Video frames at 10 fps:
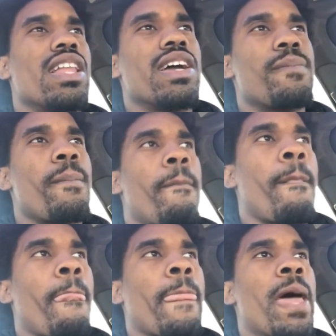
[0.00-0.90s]
Like,
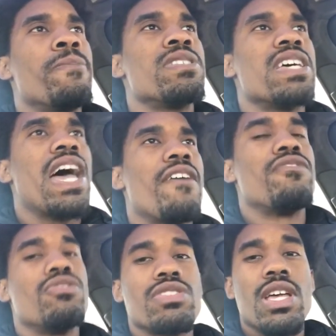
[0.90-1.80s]
Edmondson
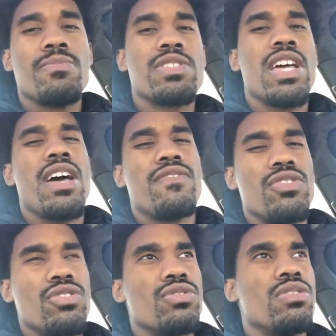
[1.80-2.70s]

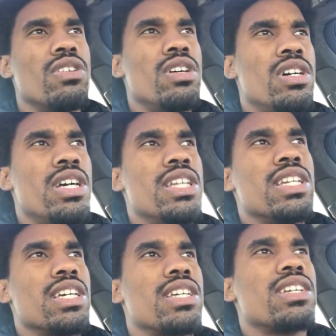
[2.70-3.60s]
Avenue
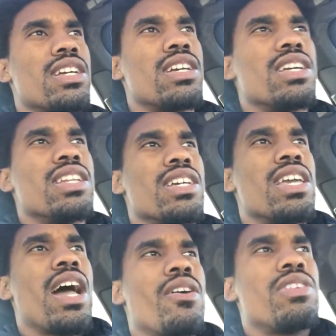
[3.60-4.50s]
in the
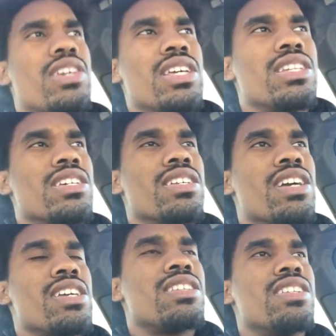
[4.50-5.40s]
county and
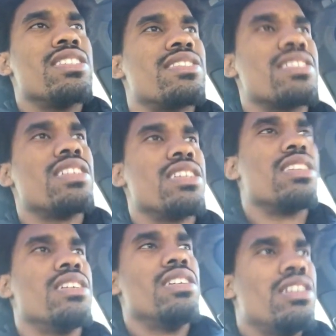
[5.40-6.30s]
in the city.